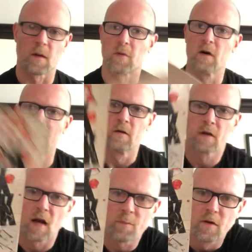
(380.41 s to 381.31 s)
up a
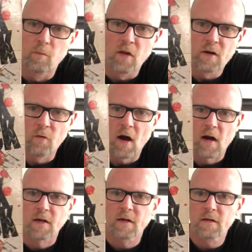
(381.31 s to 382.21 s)
copy of Blood
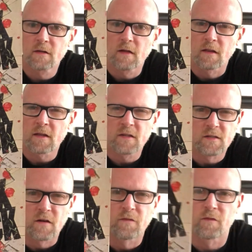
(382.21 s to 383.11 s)
Rock. I think this
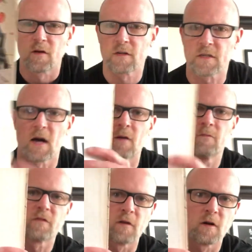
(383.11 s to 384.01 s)
is their first
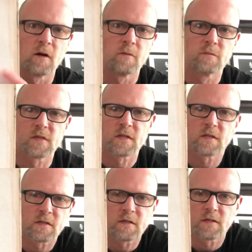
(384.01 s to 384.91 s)
album from
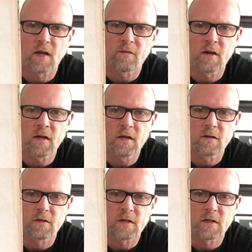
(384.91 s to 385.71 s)
70 or